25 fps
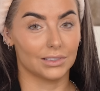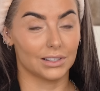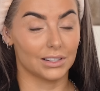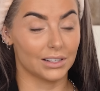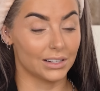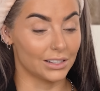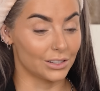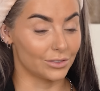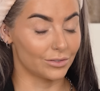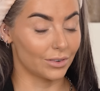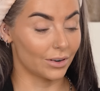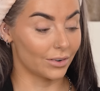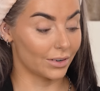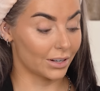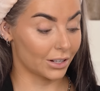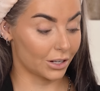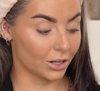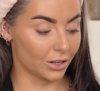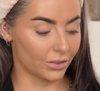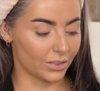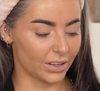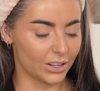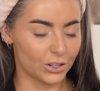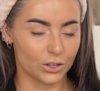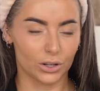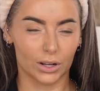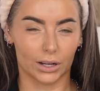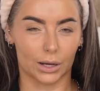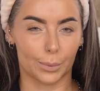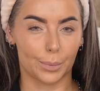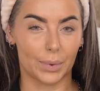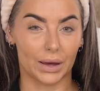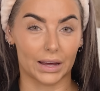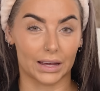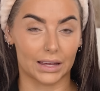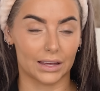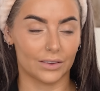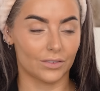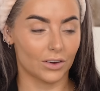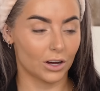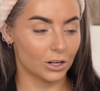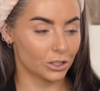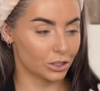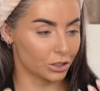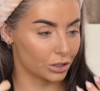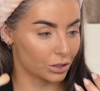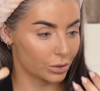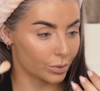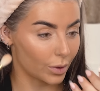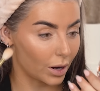It is really good, and they do like a pinky
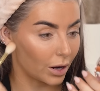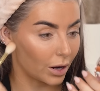version as